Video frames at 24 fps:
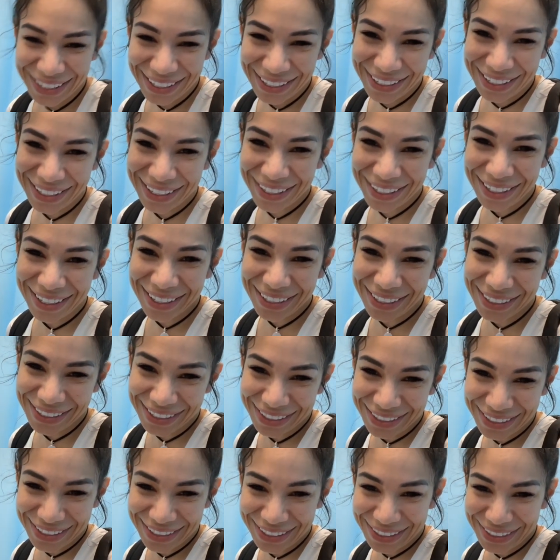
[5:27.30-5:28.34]
you know,
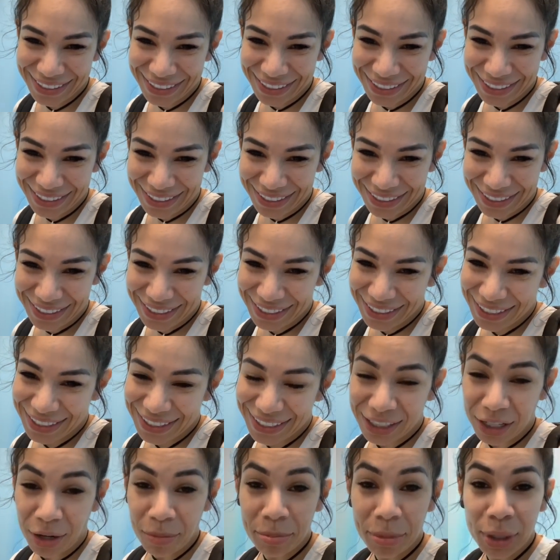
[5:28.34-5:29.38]

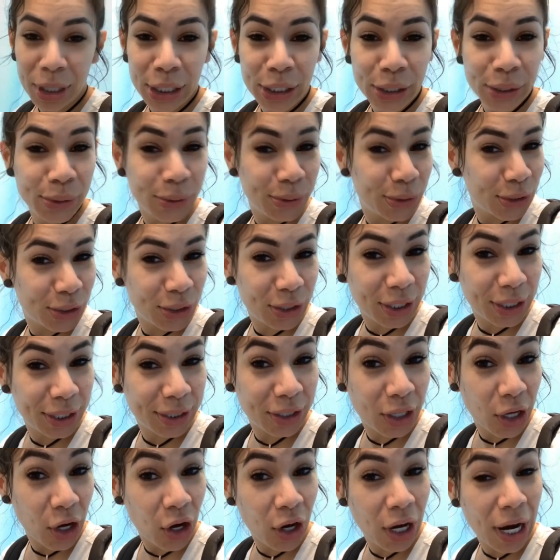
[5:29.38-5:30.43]
some balloons
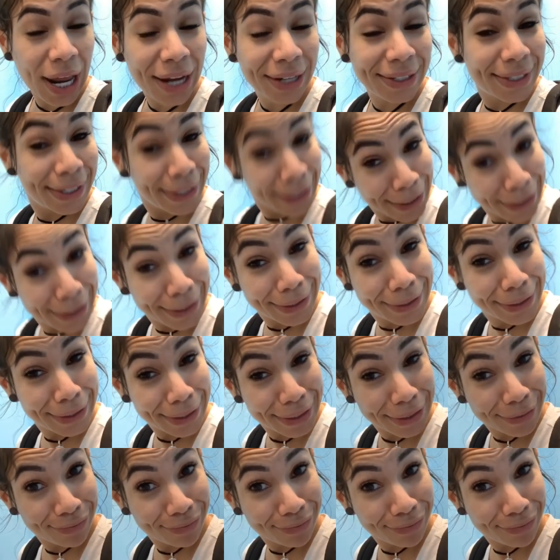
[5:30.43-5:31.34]
that are like titties.